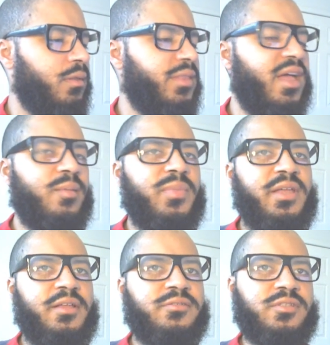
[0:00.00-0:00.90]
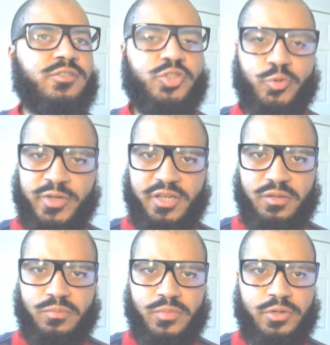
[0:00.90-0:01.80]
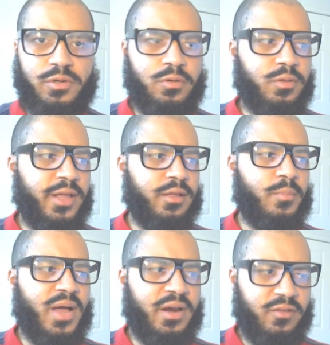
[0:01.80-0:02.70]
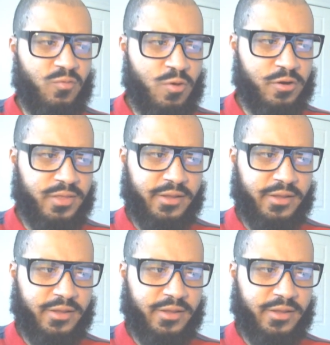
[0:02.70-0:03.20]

That means stream. Like a body of water,